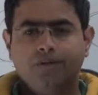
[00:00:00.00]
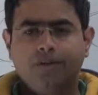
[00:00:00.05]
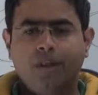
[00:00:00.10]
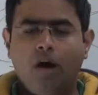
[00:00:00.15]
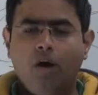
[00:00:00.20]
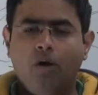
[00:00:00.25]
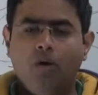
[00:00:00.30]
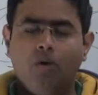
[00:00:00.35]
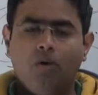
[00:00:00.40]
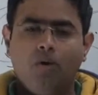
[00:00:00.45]

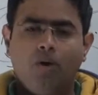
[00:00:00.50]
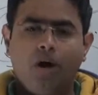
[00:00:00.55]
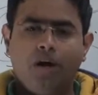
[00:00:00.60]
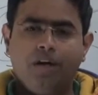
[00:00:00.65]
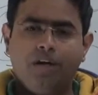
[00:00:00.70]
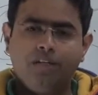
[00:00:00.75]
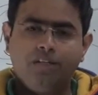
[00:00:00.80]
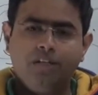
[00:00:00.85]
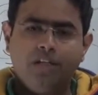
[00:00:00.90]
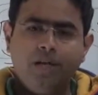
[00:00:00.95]
Now,
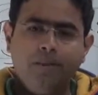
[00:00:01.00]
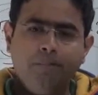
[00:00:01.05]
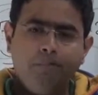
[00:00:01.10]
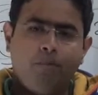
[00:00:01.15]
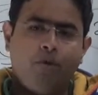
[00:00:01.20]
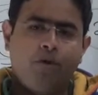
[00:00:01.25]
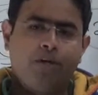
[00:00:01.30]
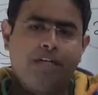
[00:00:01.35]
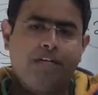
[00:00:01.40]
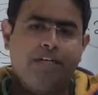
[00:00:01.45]
another
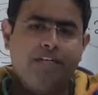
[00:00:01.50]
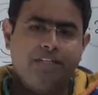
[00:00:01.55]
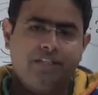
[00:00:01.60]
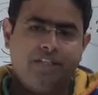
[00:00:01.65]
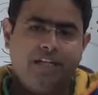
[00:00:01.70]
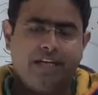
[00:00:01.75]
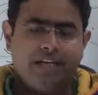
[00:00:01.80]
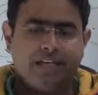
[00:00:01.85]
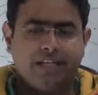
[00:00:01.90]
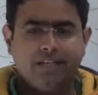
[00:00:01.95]
important
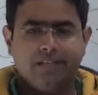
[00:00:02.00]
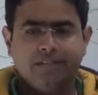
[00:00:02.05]
thing